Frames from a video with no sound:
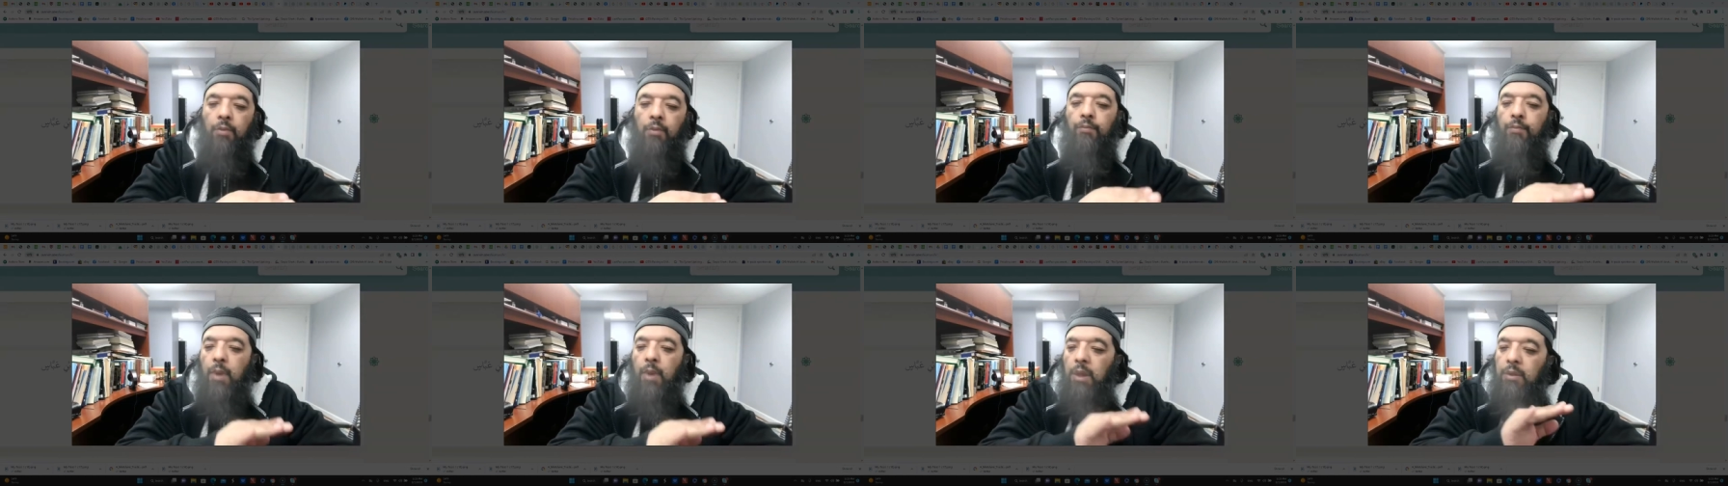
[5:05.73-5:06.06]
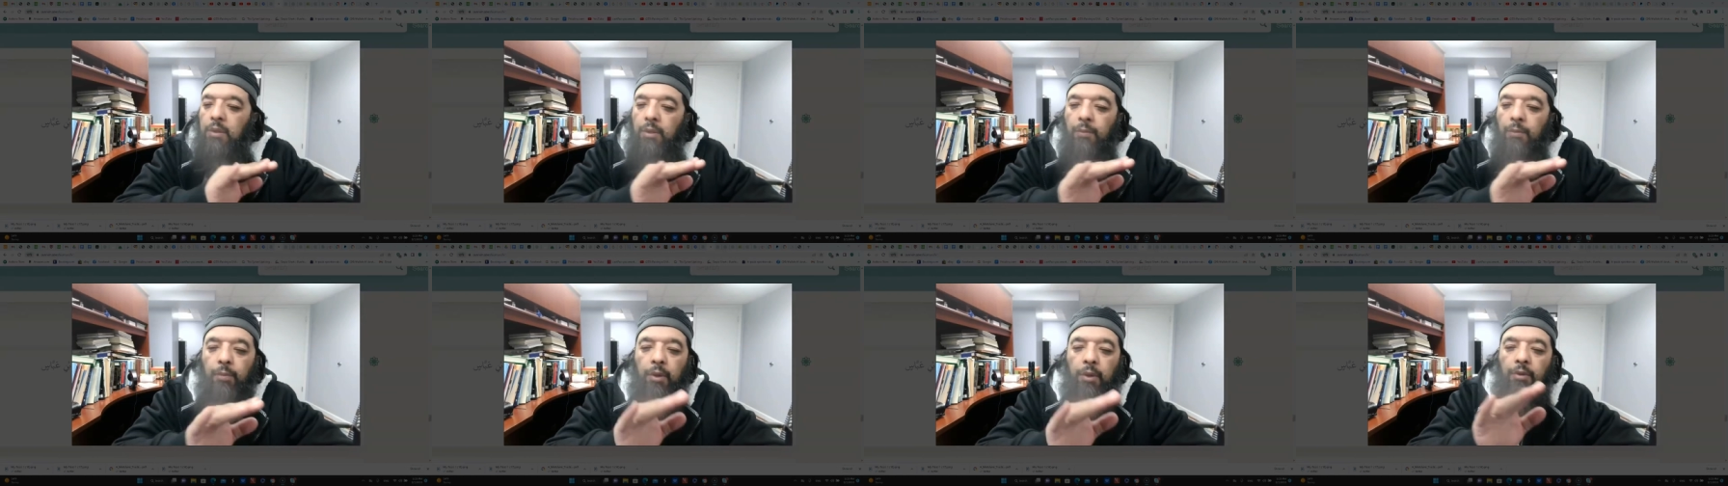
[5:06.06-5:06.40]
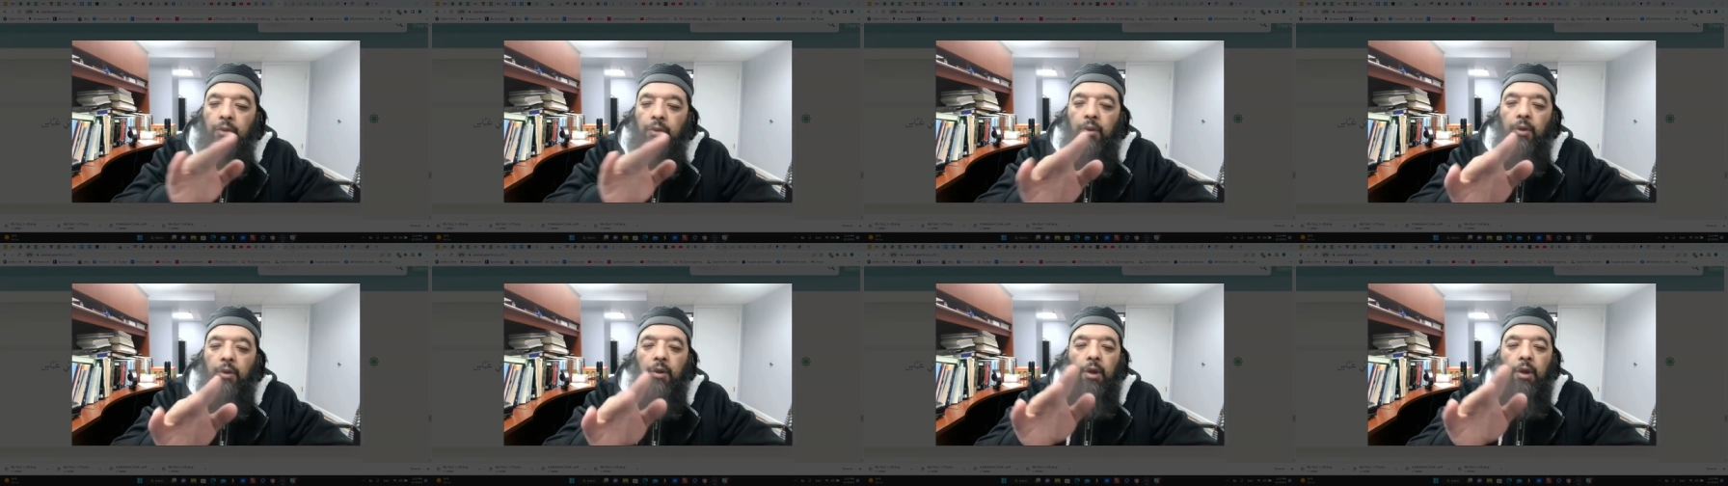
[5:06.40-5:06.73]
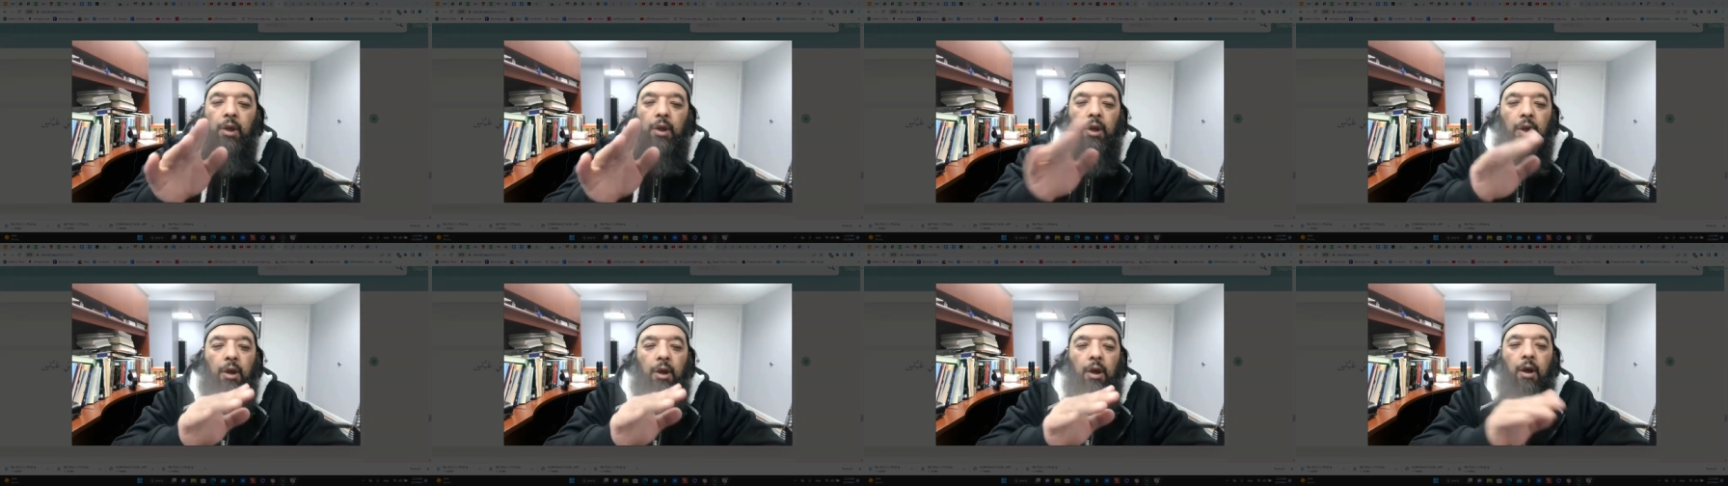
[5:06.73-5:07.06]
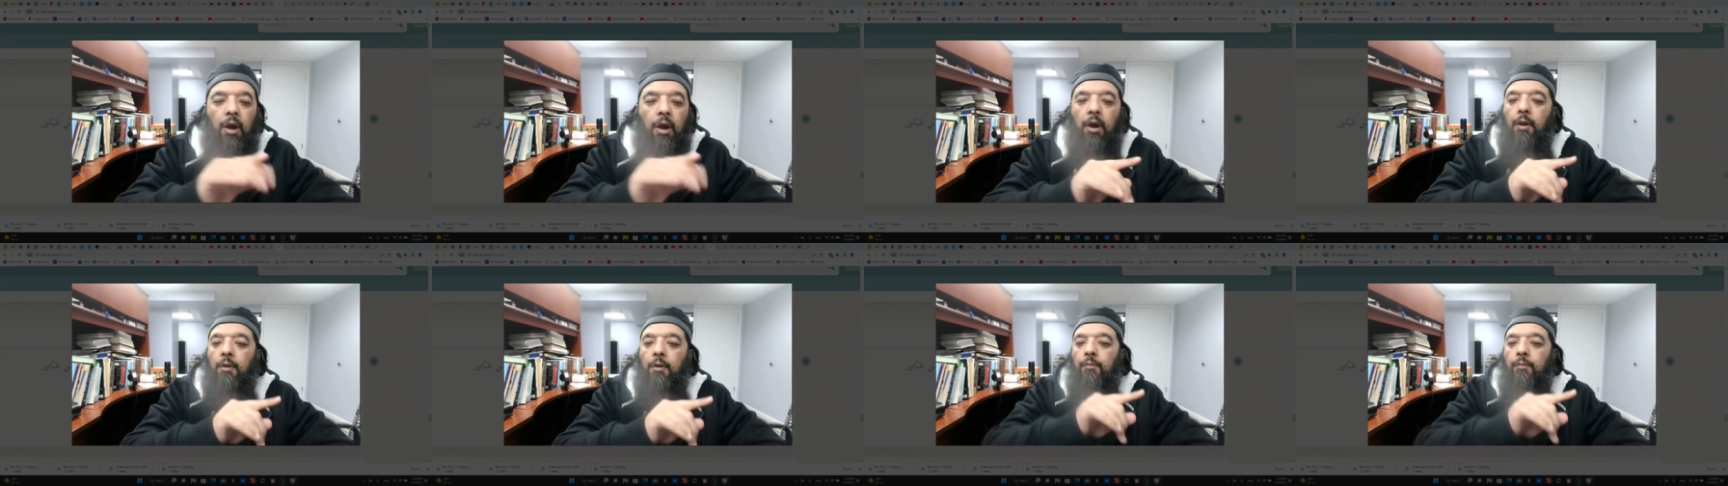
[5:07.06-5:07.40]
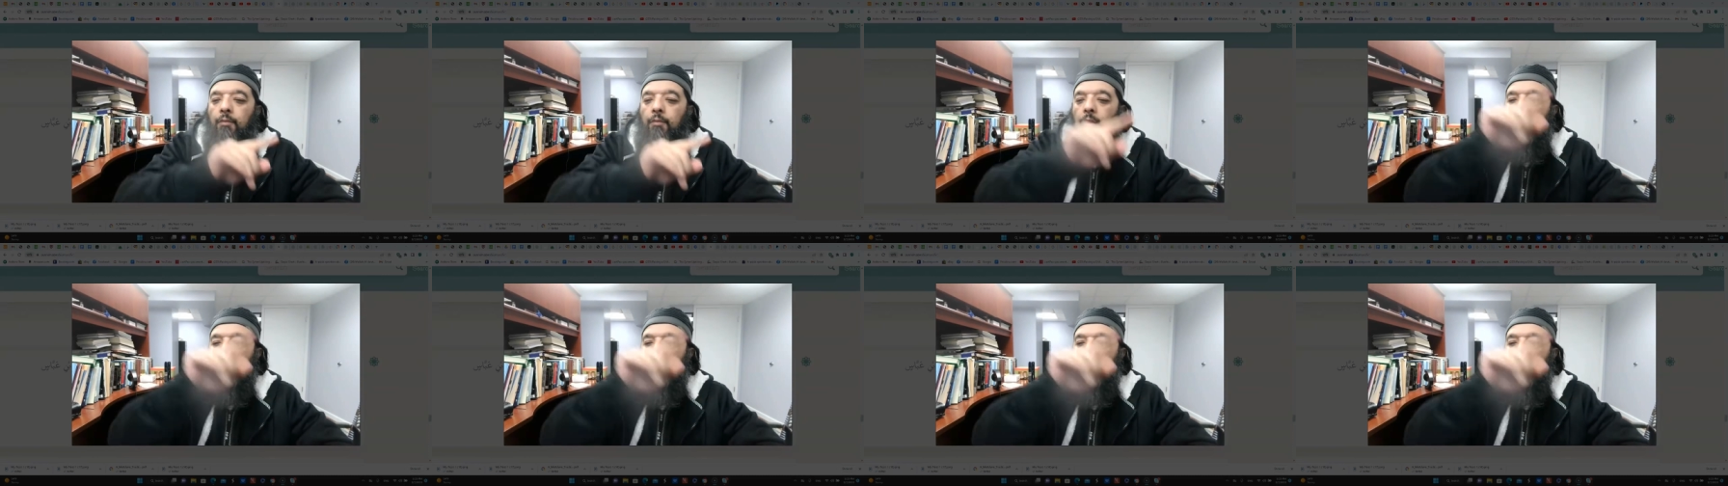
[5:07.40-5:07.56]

multiple uh,